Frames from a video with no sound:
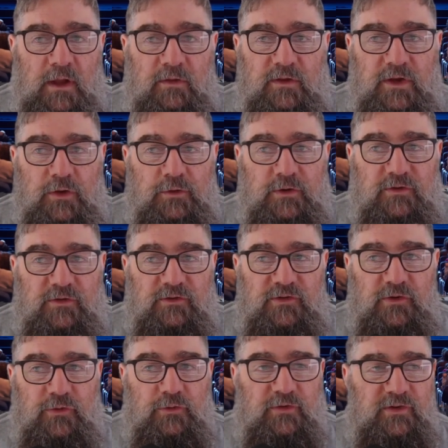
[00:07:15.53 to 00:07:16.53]
the units
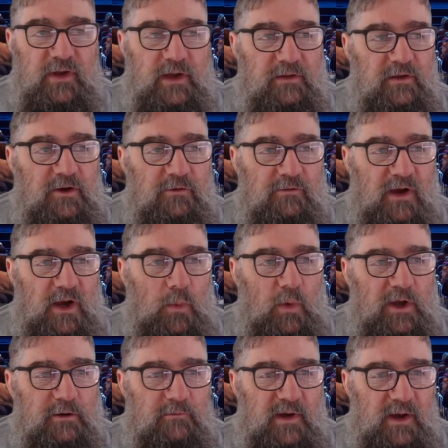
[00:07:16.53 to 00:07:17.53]
do stay the correct
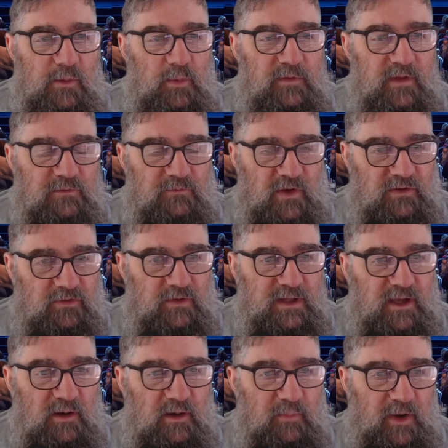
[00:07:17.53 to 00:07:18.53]
way around when they
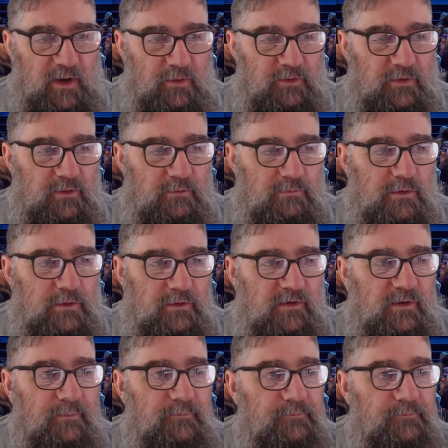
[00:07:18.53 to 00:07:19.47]
eventually come back onto the route.